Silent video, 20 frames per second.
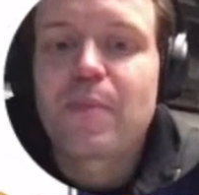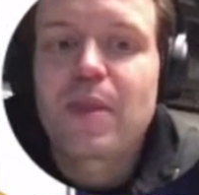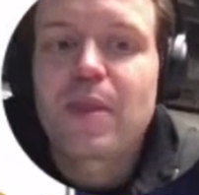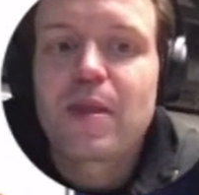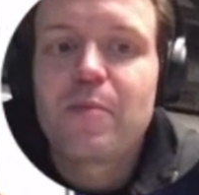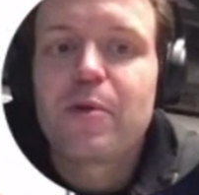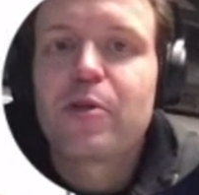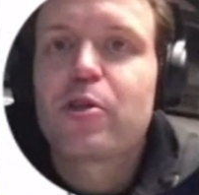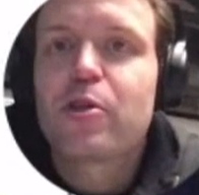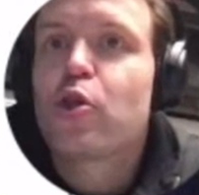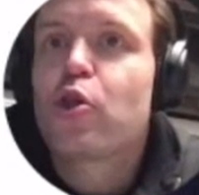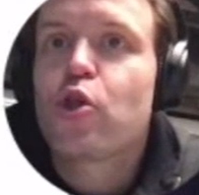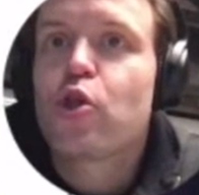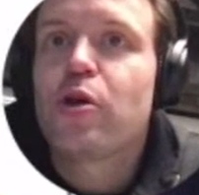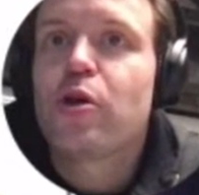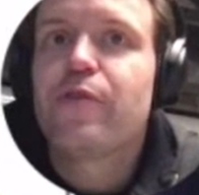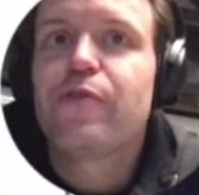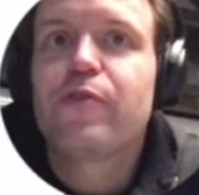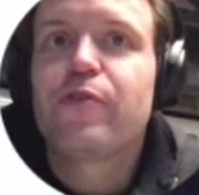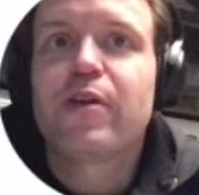But you should,
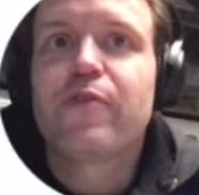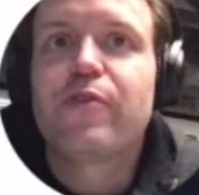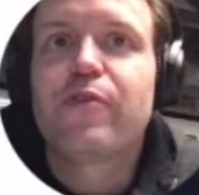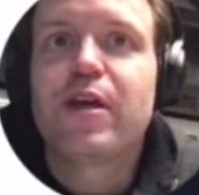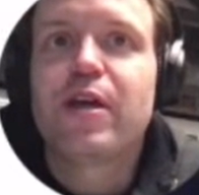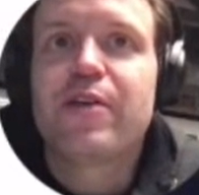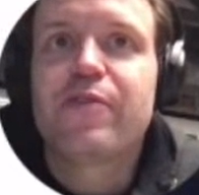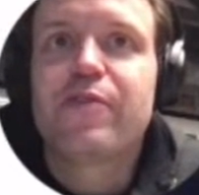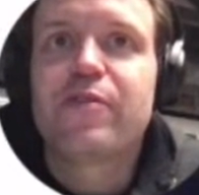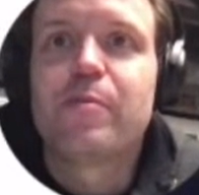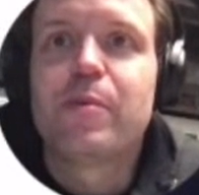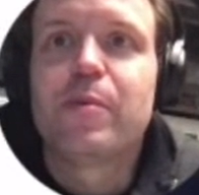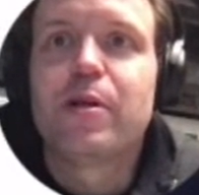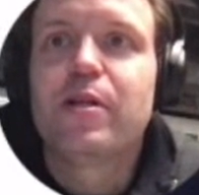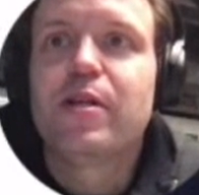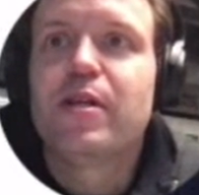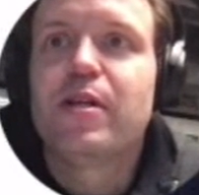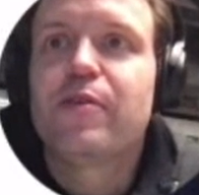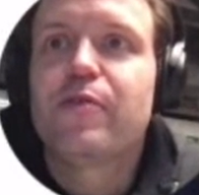if you have the money,